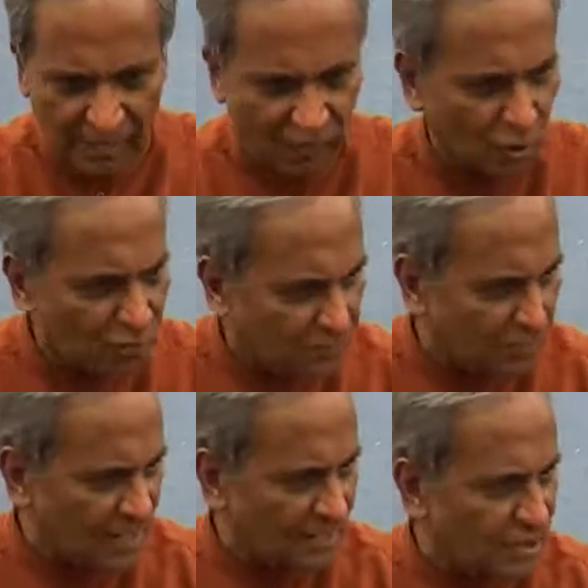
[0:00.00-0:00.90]
You're good for
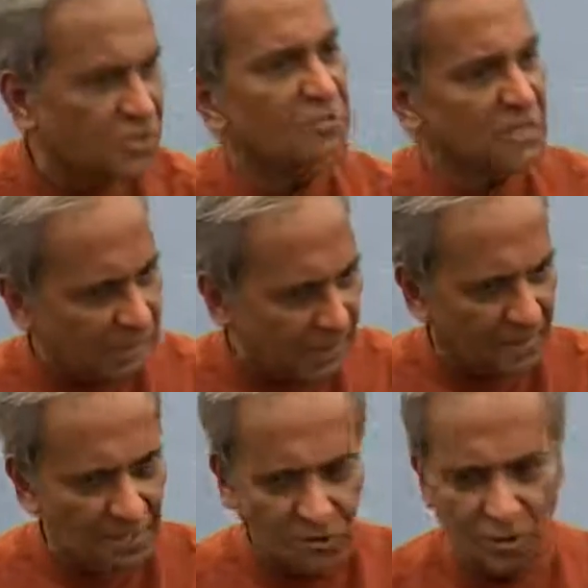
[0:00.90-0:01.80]
brain surgeon, become a
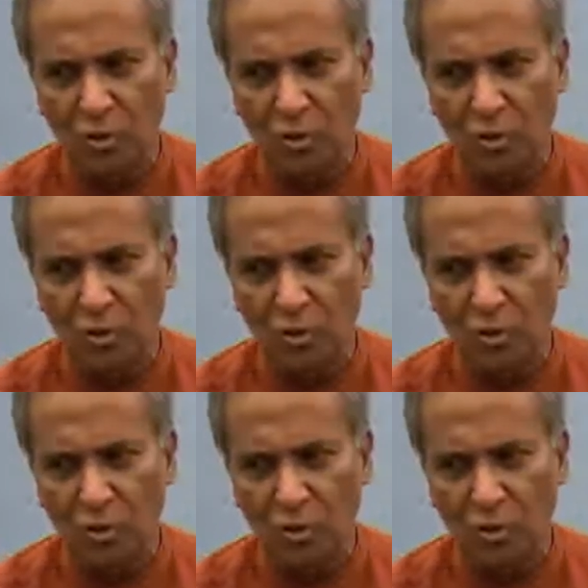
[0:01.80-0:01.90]
brain surgeon.